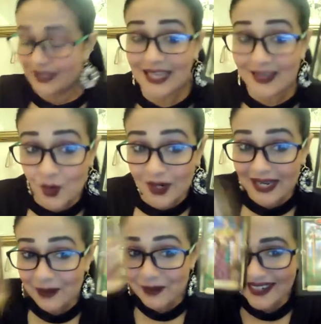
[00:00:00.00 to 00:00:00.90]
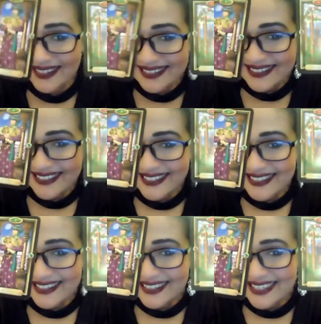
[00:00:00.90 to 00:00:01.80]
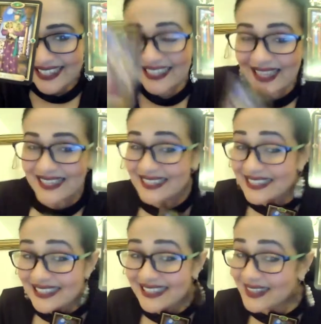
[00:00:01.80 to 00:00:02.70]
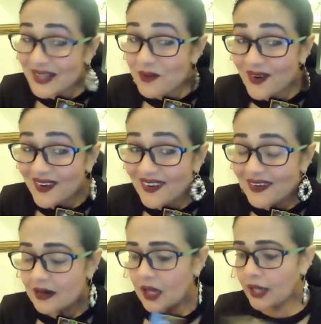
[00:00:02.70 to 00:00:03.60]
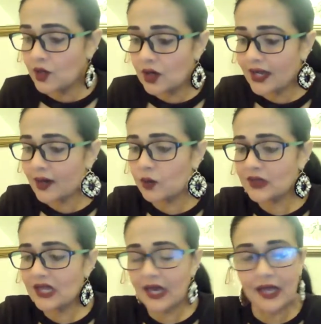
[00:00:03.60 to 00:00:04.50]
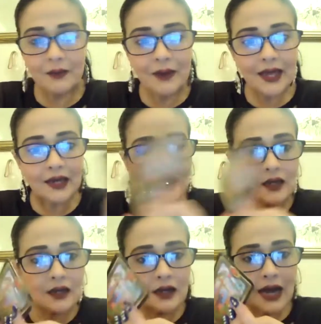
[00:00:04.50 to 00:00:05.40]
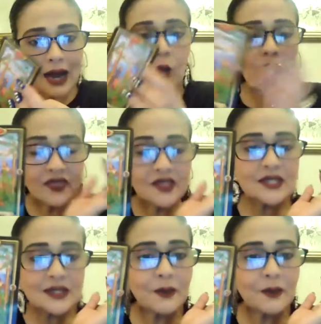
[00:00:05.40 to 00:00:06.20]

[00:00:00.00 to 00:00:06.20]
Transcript: they give you a little bit then they no more and you're like what the hell man i want this